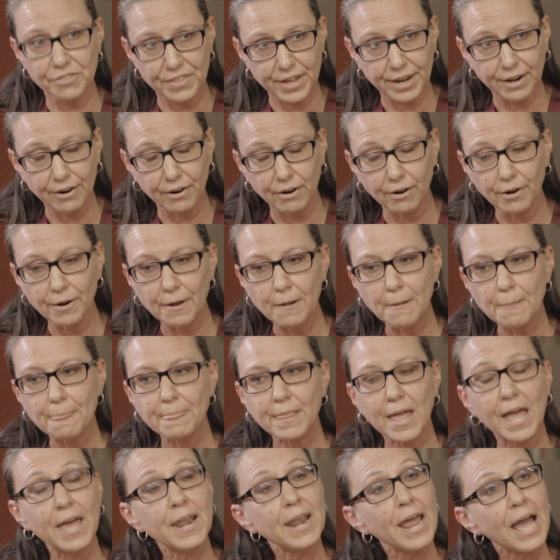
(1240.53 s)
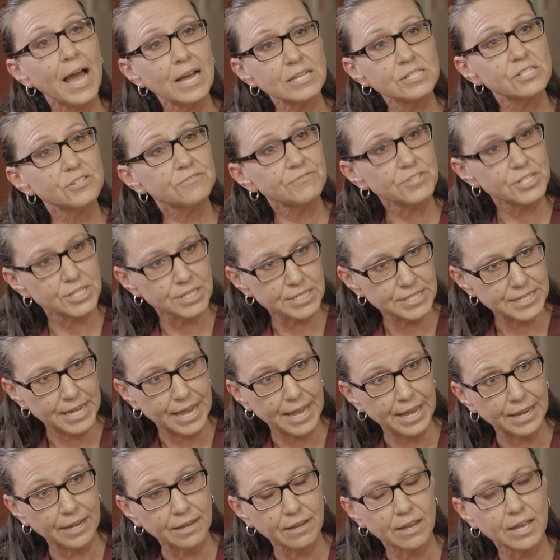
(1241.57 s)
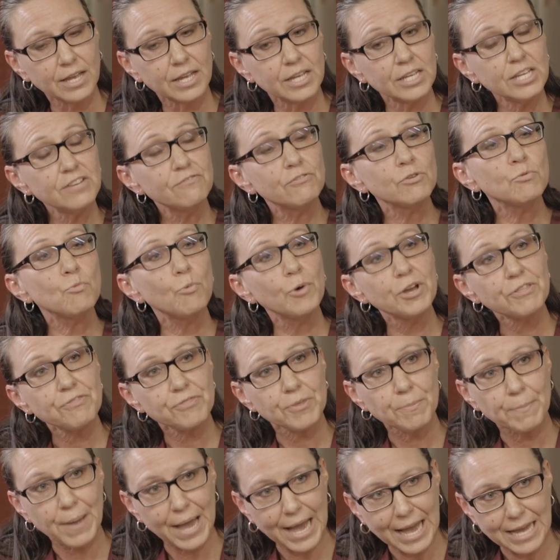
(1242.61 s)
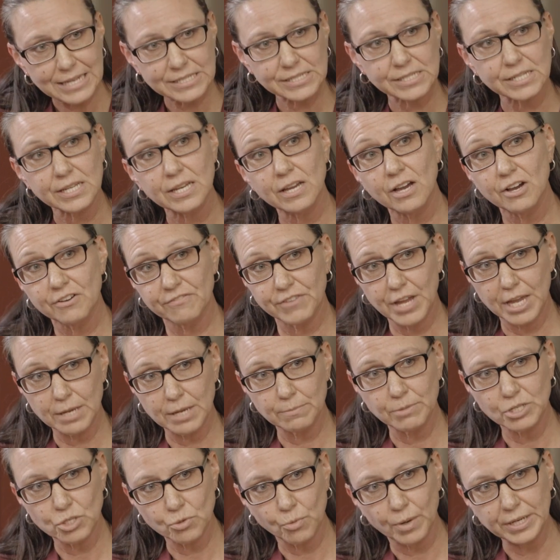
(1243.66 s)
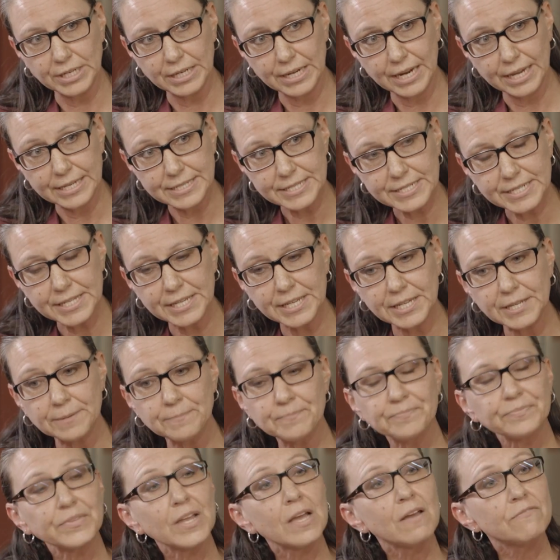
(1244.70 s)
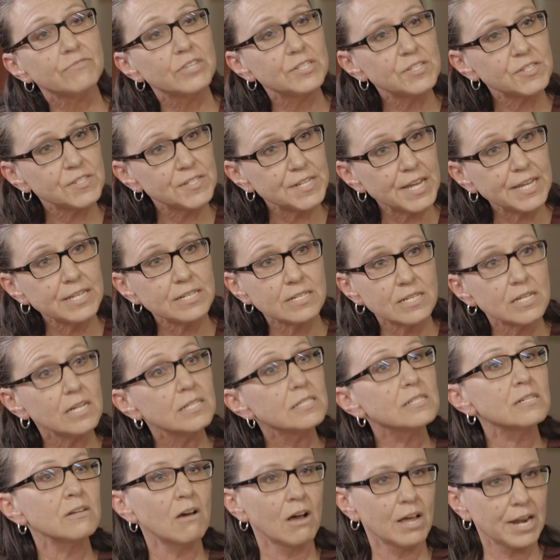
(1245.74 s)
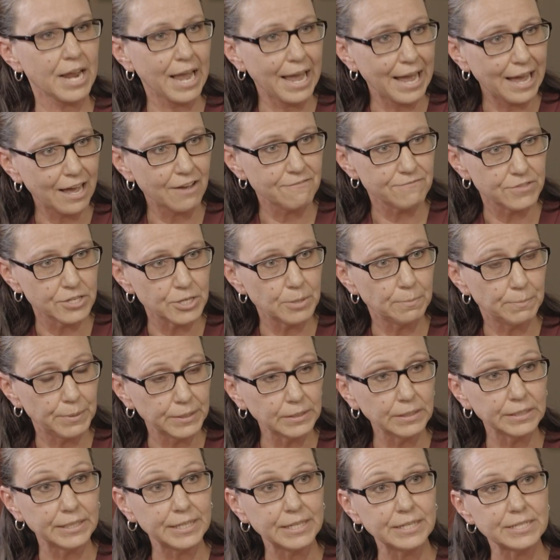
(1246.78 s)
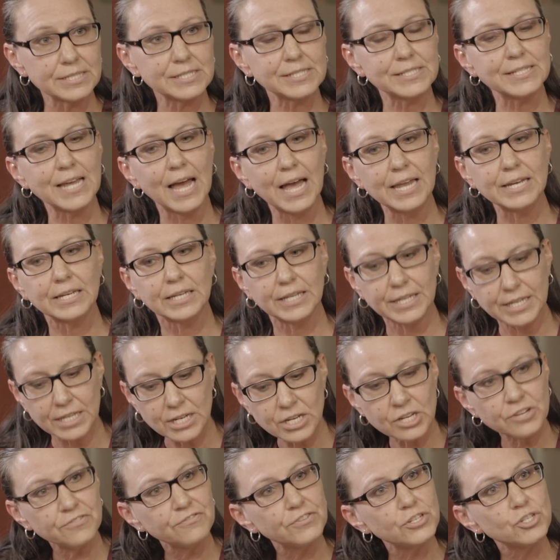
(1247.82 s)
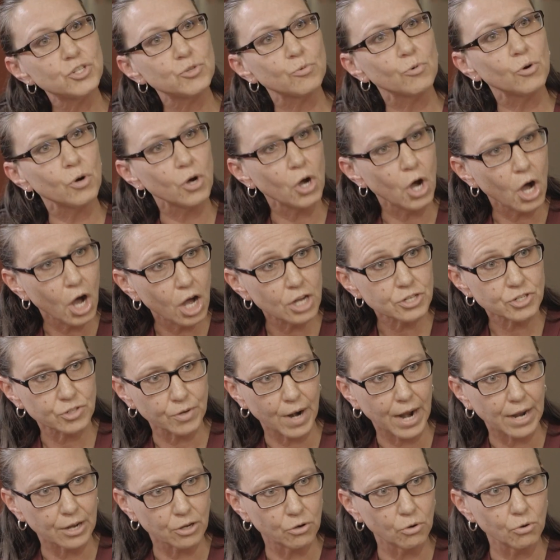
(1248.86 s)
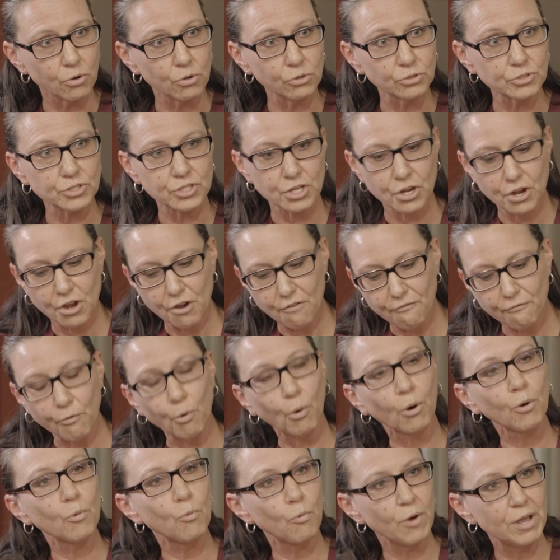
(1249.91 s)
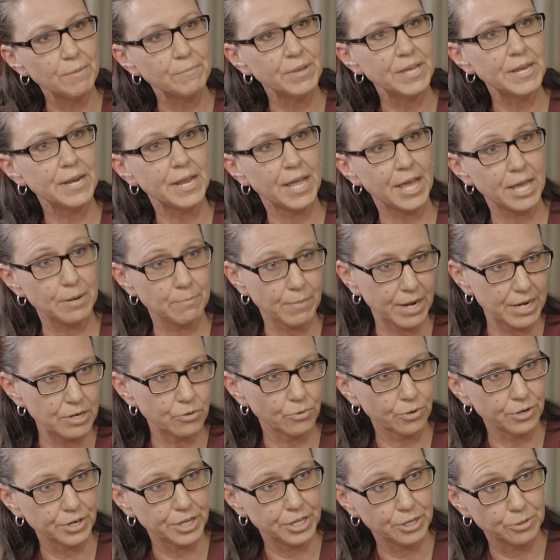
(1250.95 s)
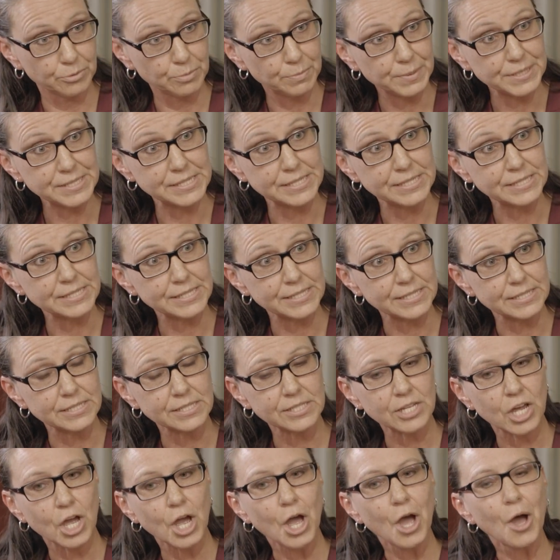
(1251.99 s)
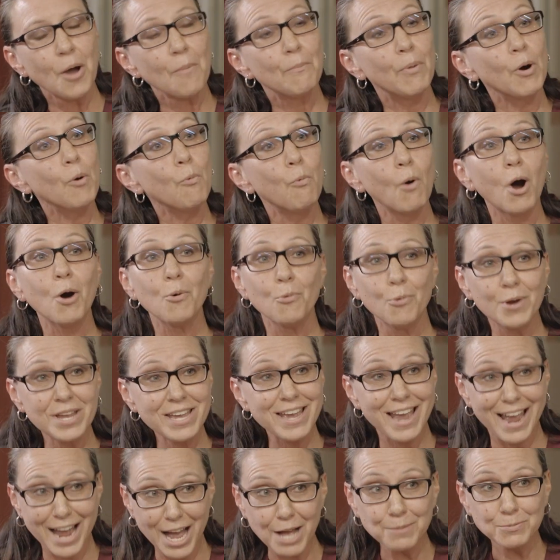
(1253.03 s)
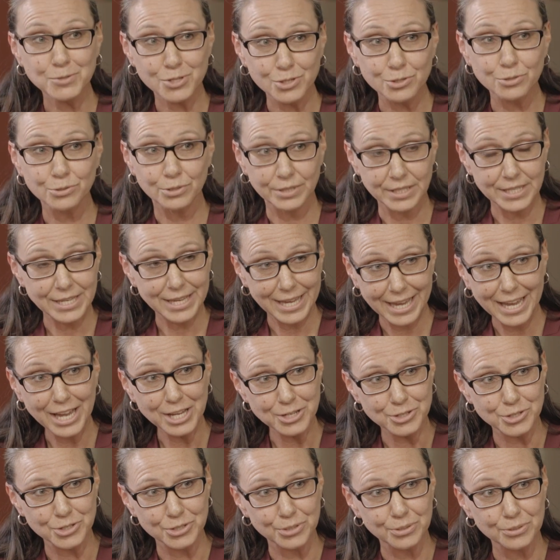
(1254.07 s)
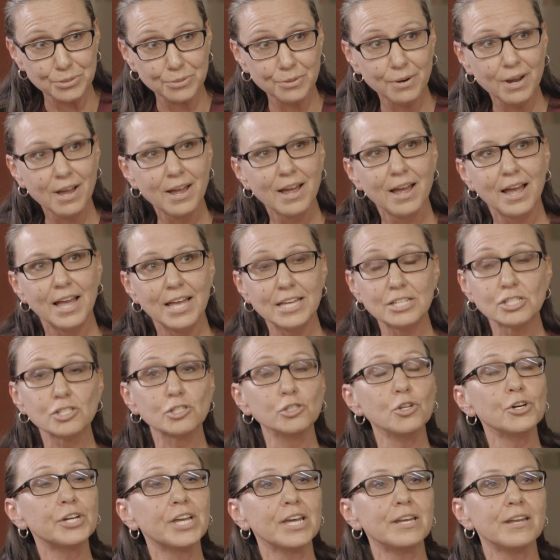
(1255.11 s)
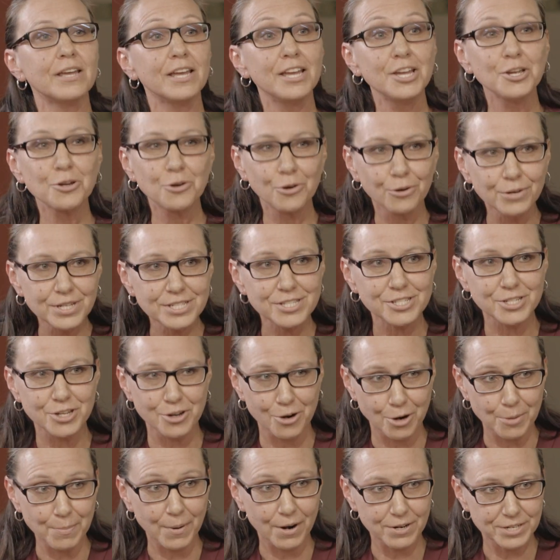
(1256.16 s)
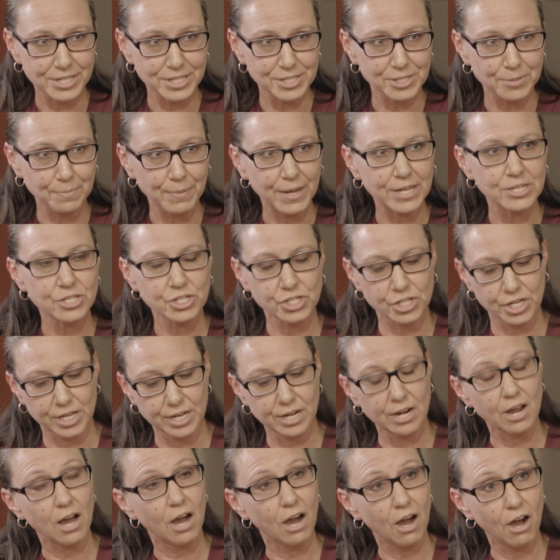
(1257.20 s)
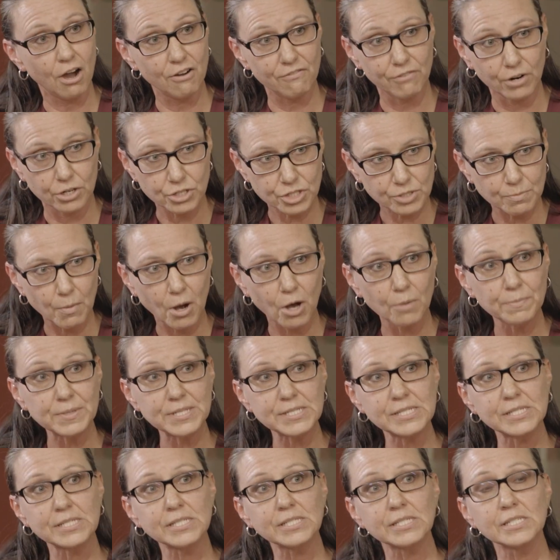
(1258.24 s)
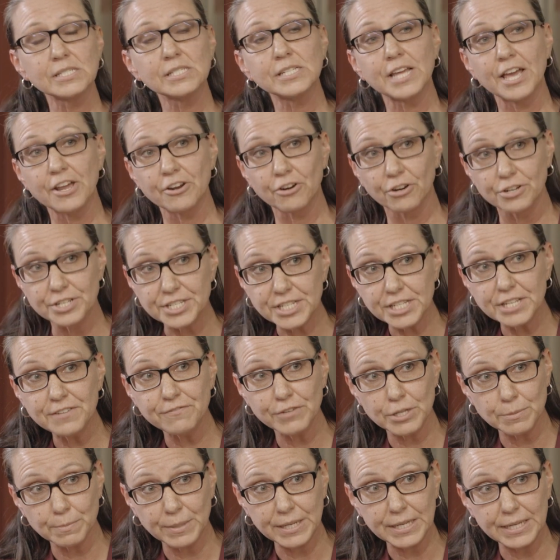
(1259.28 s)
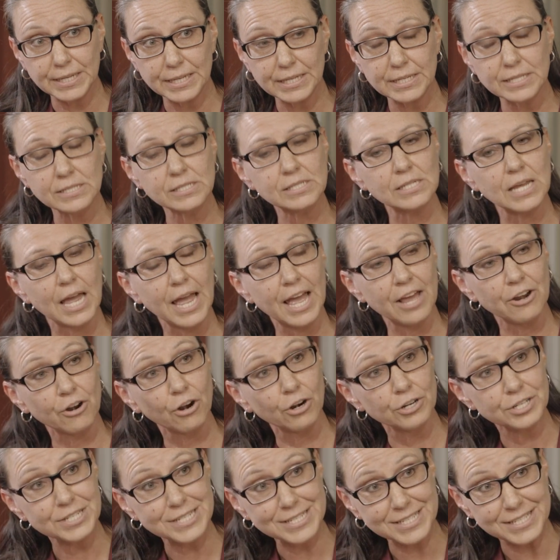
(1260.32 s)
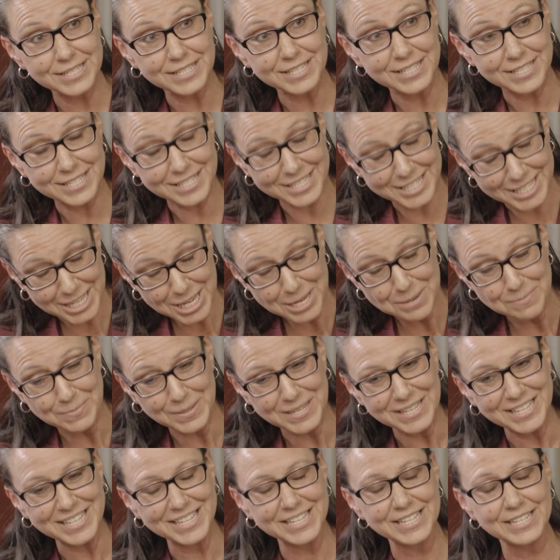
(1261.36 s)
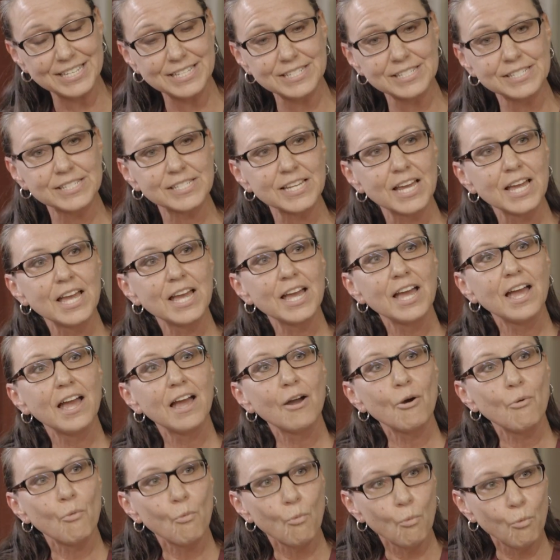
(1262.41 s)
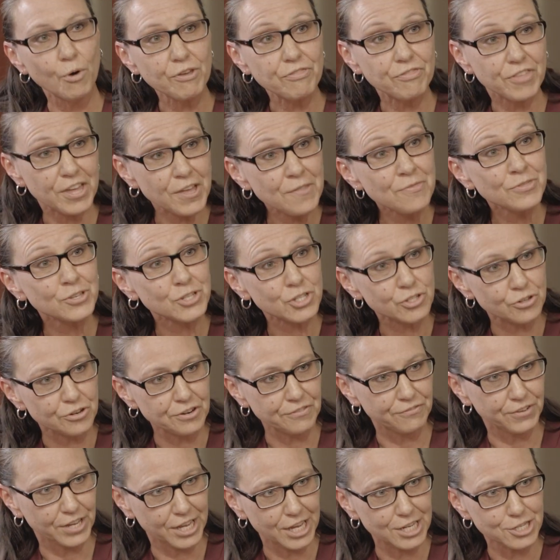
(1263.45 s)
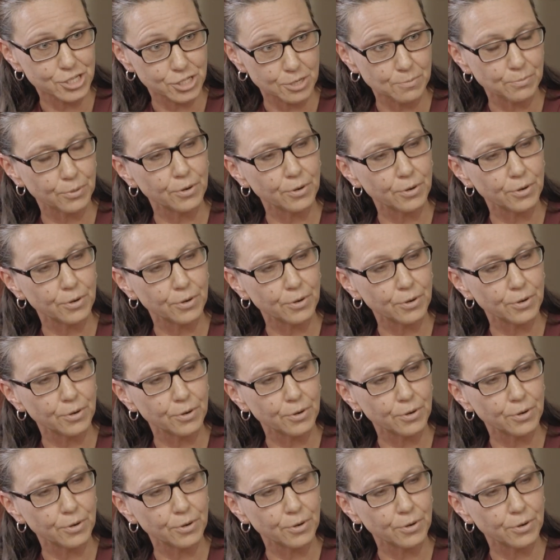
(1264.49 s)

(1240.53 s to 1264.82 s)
there. And as of today, even with the passing of AB 2019, the state does not have the ability to set individual contract goals for women and minority-owned businesses. But what we absolutely can do is look at increasing our participation of our small businesses and our DVBEs and our DBEs within the certification